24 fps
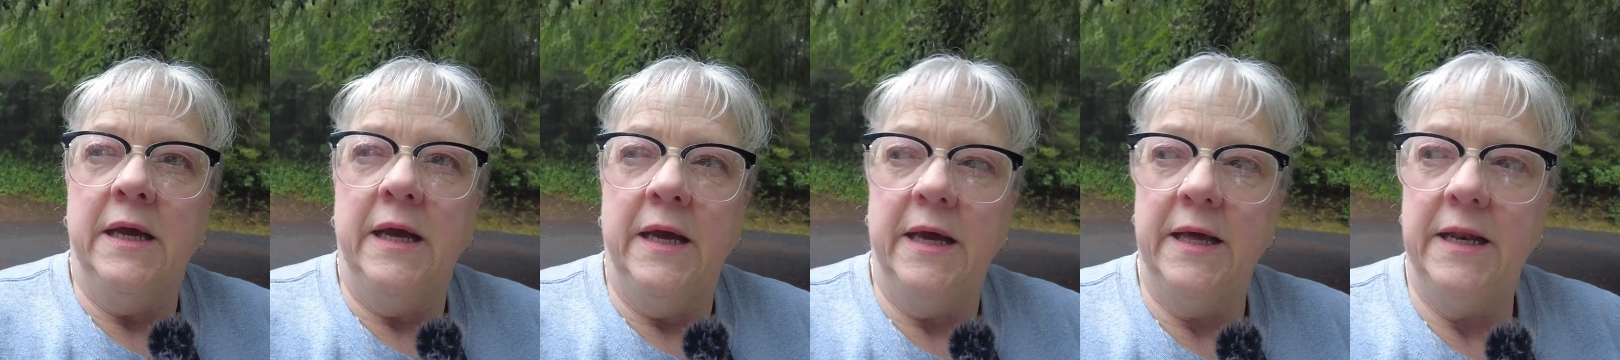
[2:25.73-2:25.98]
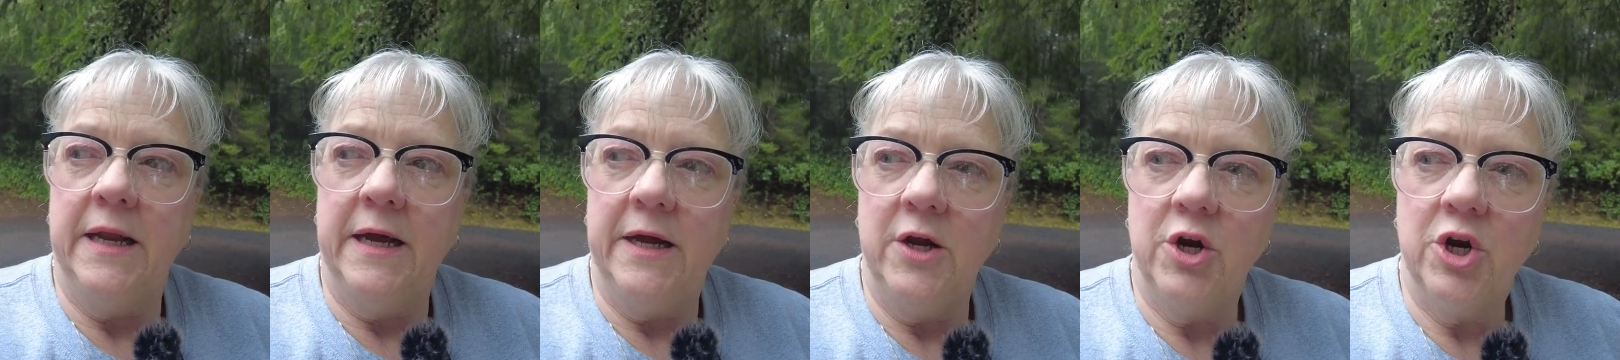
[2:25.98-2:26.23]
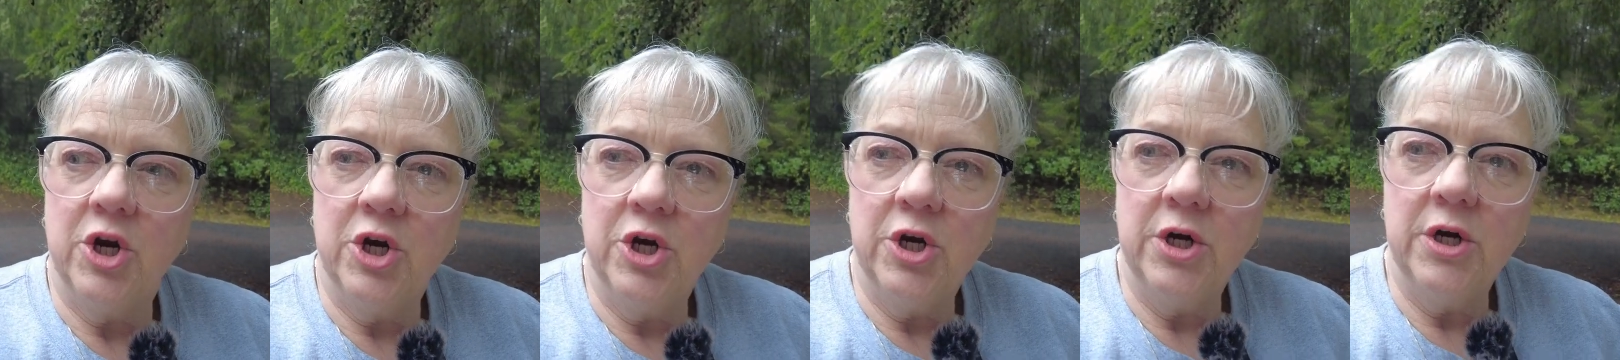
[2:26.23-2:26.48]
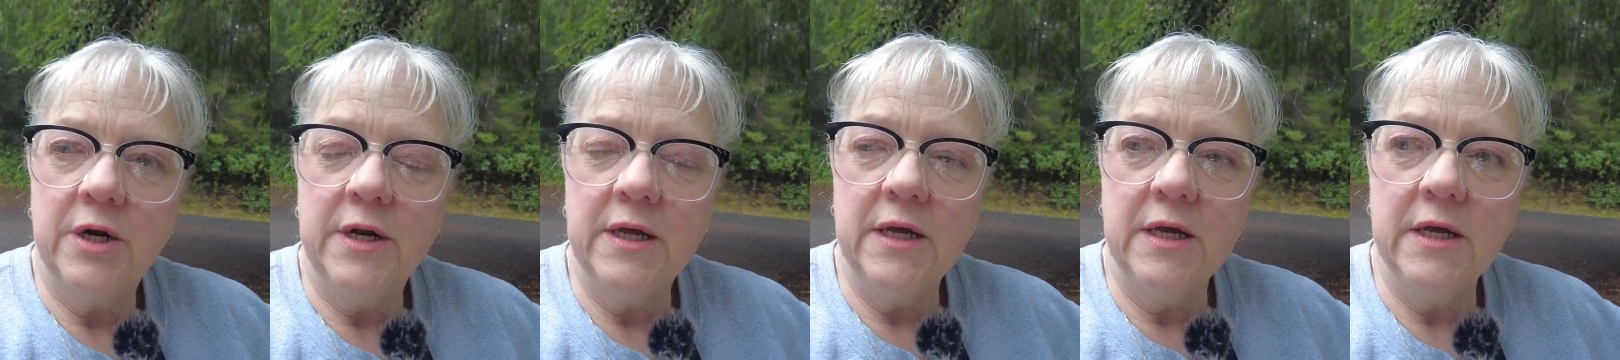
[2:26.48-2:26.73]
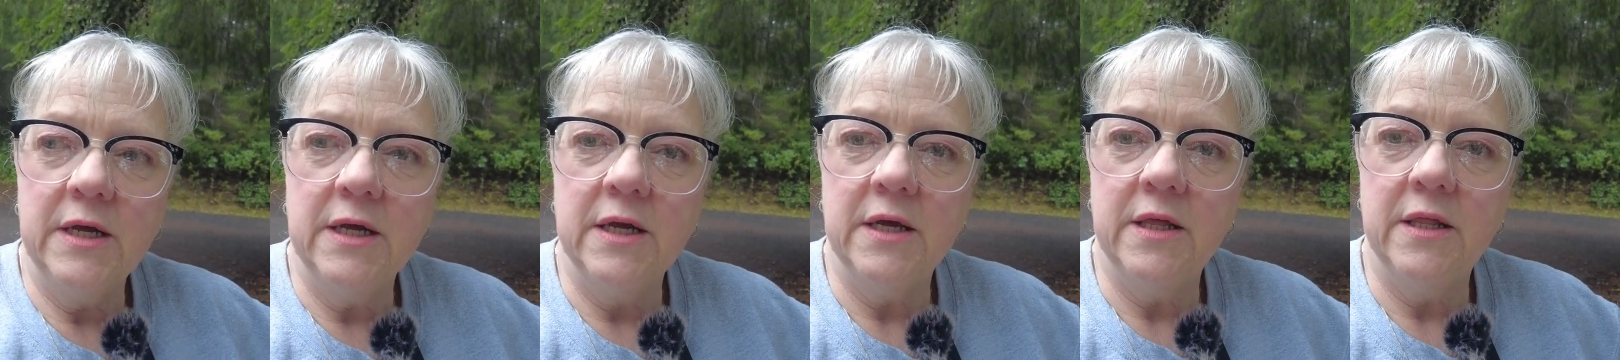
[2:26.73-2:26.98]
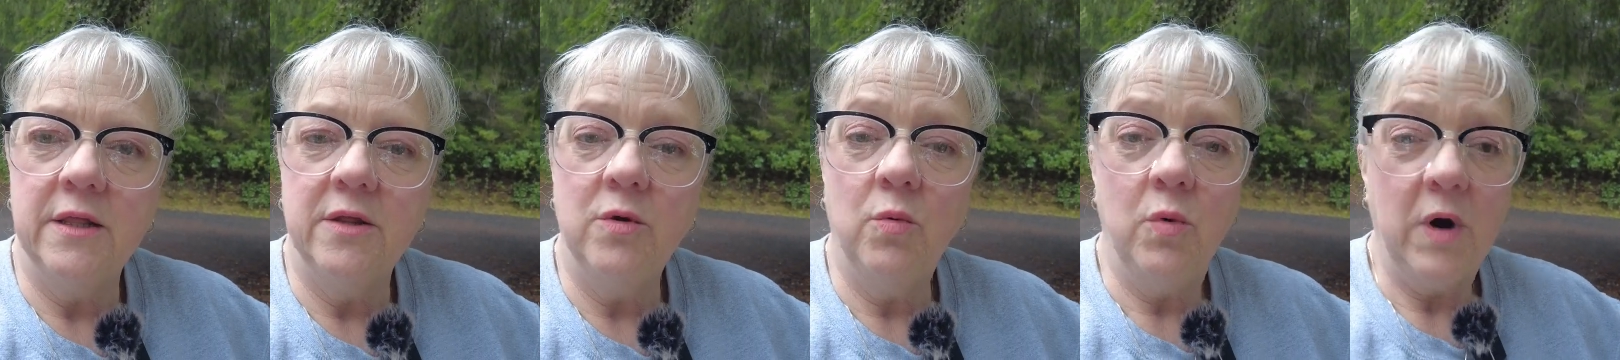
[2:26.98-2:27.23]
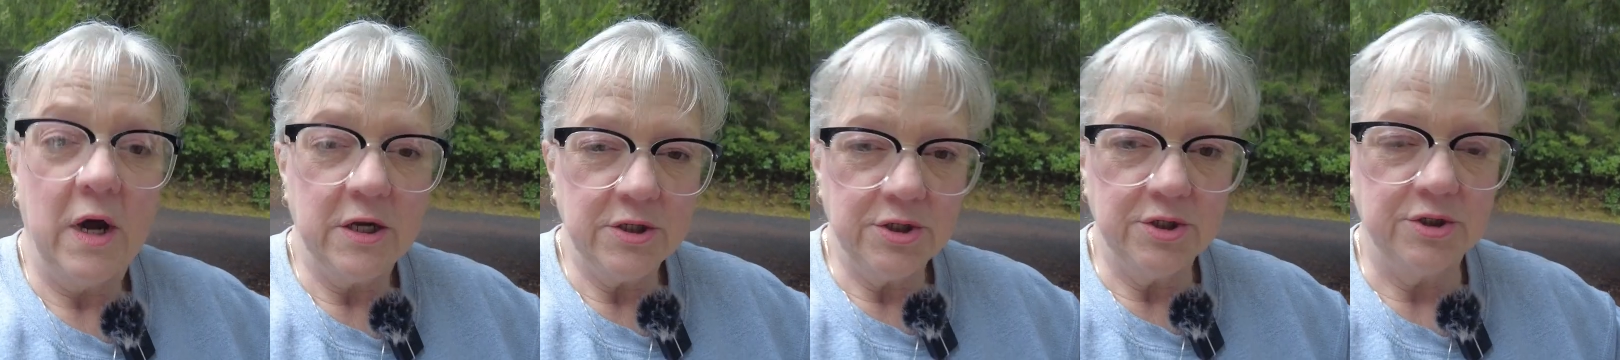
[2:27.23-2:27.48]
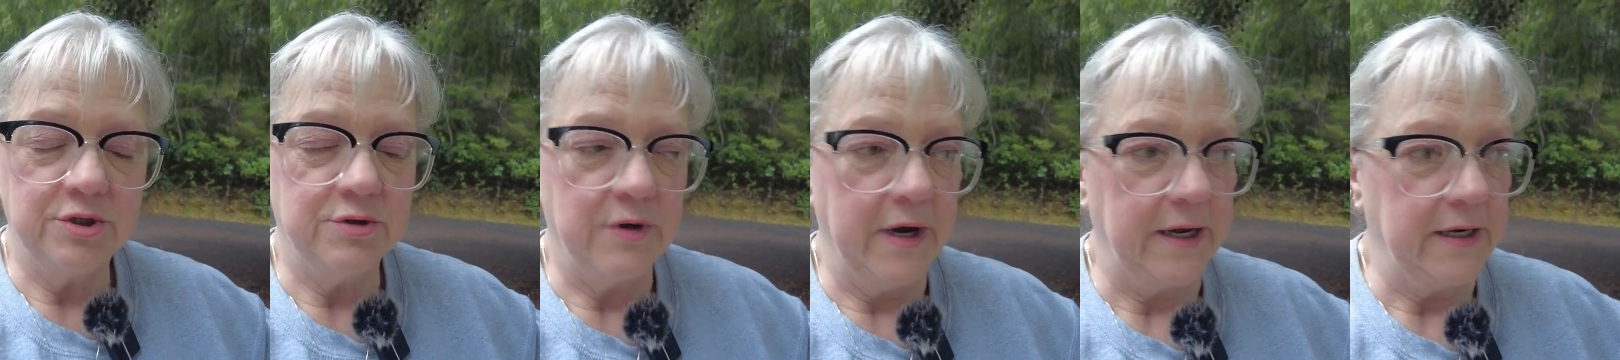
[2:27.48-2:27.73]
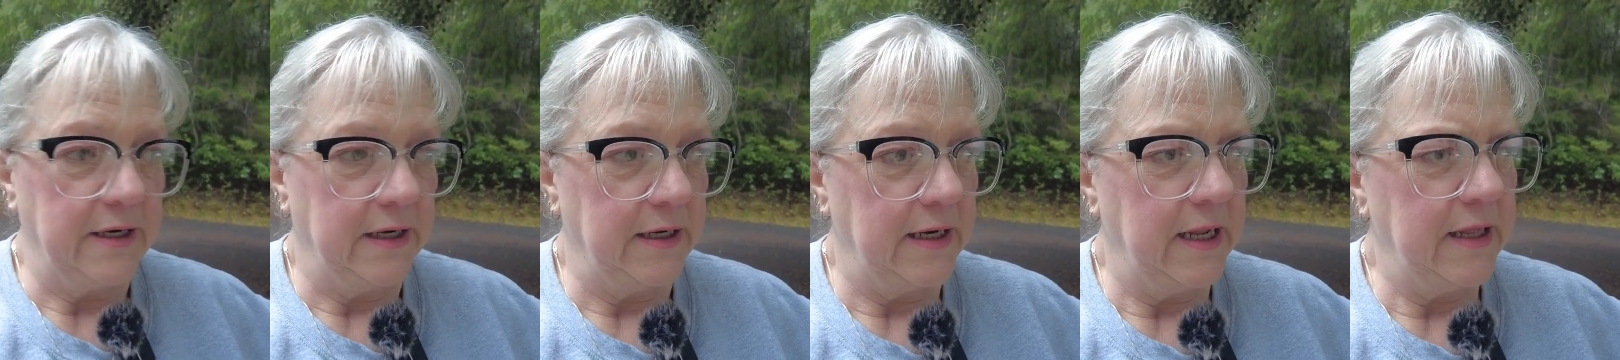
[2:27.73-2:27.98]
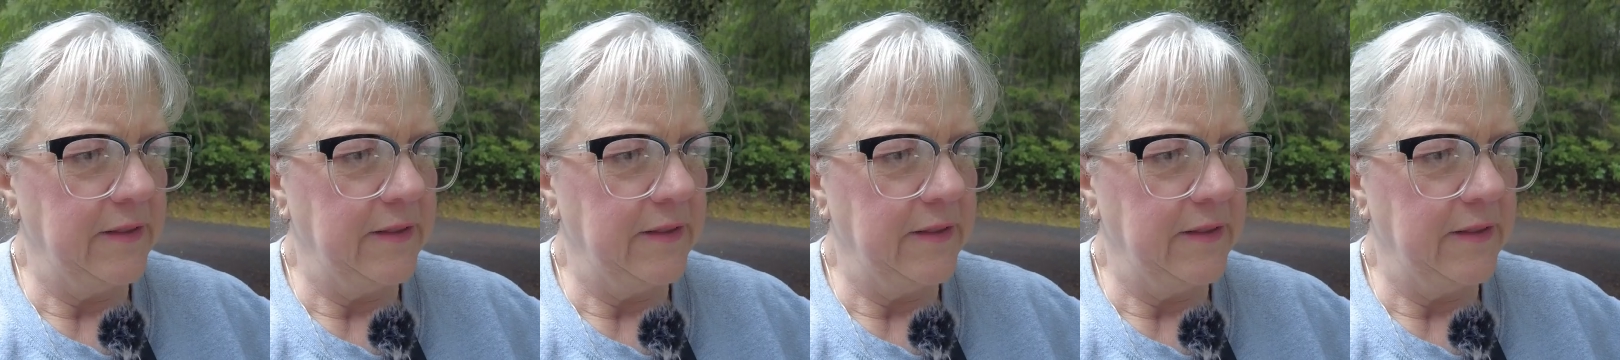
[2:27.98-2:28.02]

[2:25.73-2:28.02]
And I heard the washer draining,